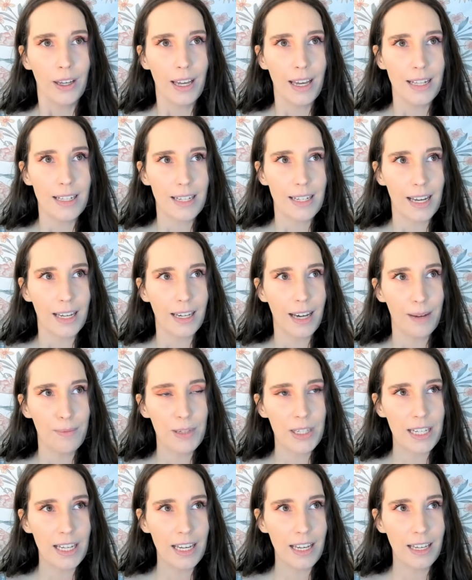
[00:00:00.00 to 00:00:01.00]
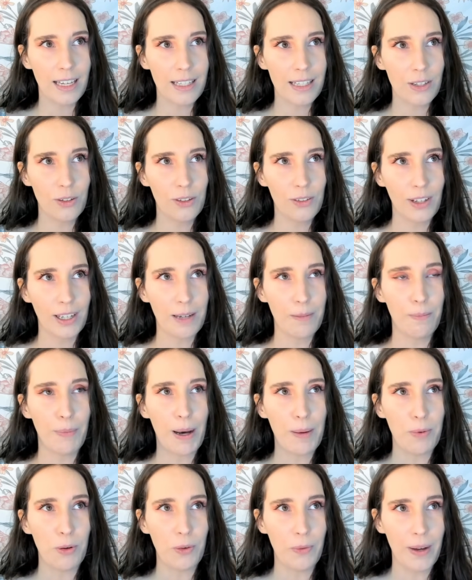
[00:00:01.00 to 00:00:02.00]
it's like, I'm seeing it sort of like a
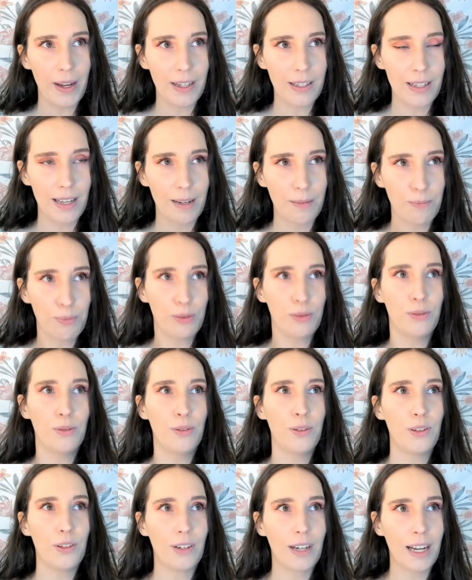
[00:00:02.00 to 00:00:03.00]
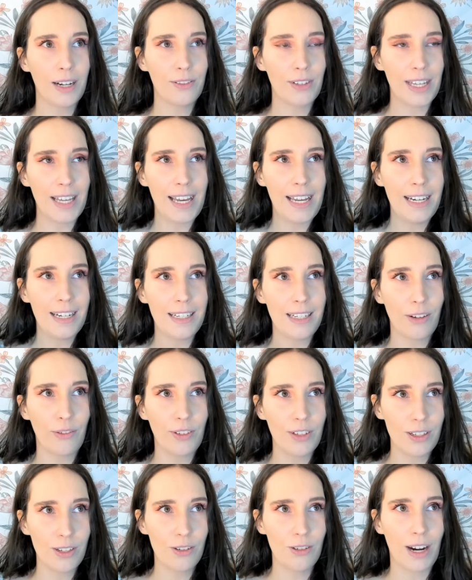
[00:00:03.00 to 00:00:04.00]
bubble where it's like, you're kind of like in a
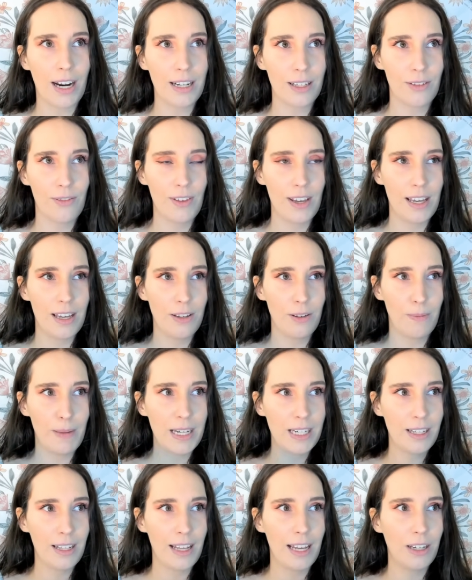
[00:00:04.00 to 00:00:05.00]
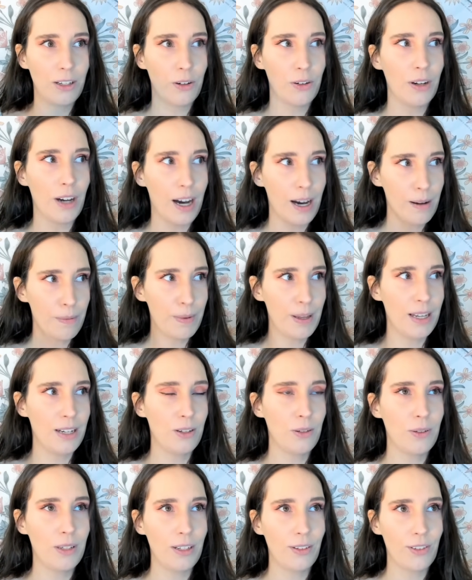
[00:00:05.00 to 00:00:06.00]
different stratosphere. You're meant to like go up
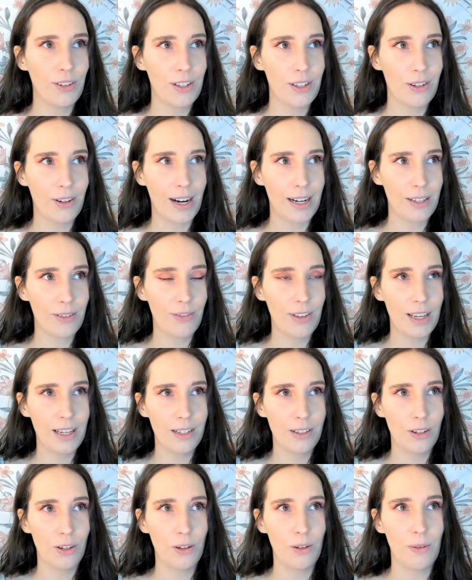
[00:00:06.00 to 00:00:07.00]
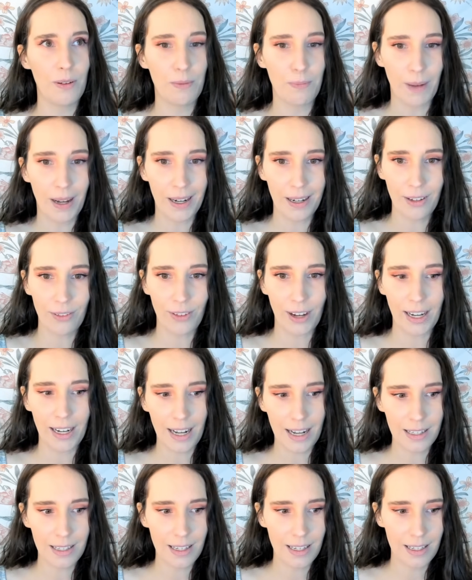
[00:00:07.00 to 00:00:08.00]
into a different stratosphere to do with money,
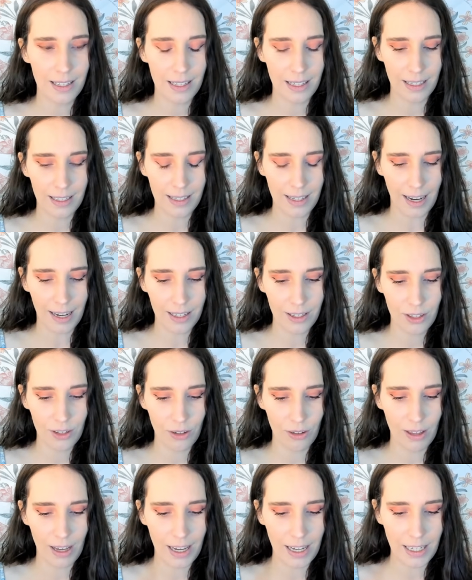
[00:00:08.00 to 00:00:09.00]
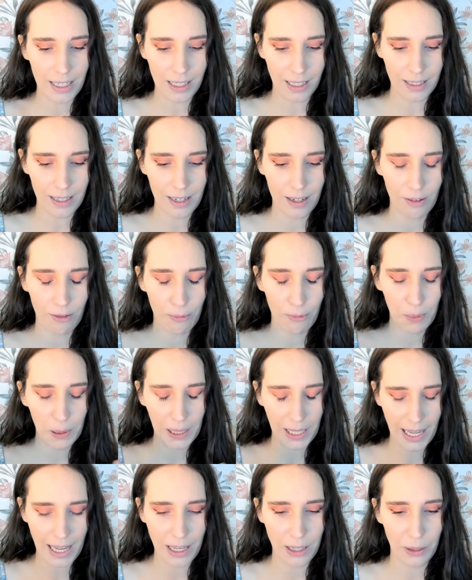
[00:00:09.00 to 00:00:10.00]
finances, success, so that it doesn't
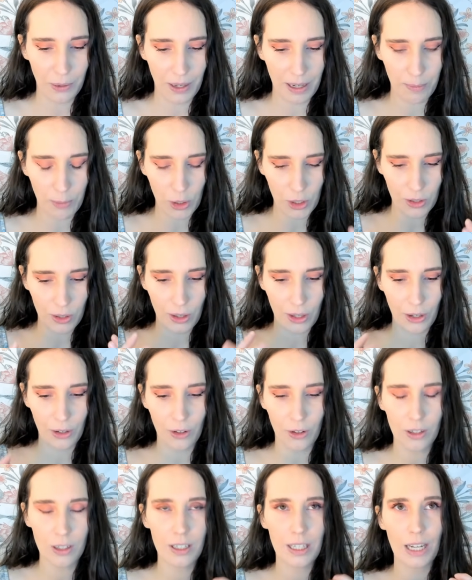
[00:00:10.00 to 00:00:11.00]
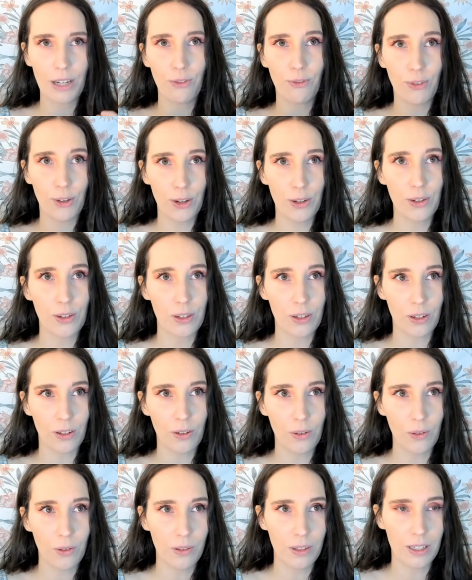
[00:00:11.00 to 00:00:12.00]
plague you anymore. So that you're not just like focused on
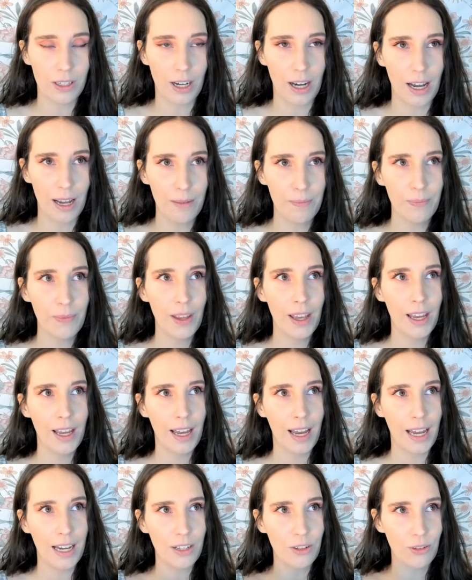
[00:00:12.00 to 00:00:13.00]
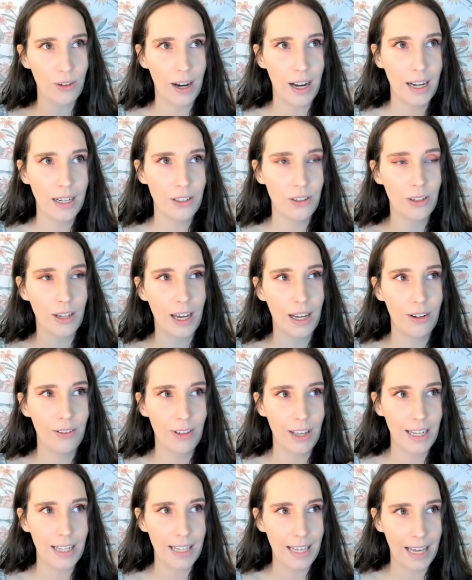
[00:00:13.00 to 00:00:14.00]
it all the time and trying to kind of
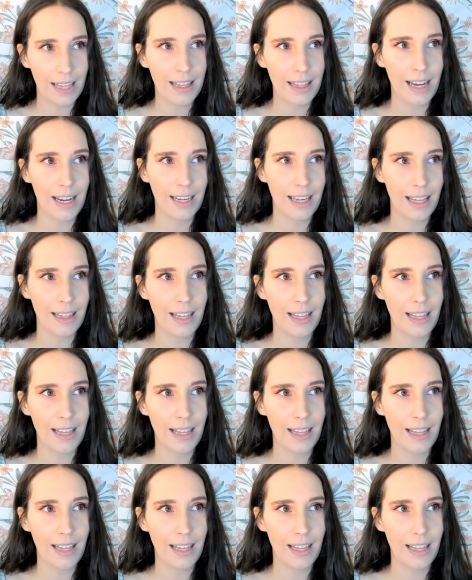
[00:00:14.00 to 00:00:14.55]
like get there.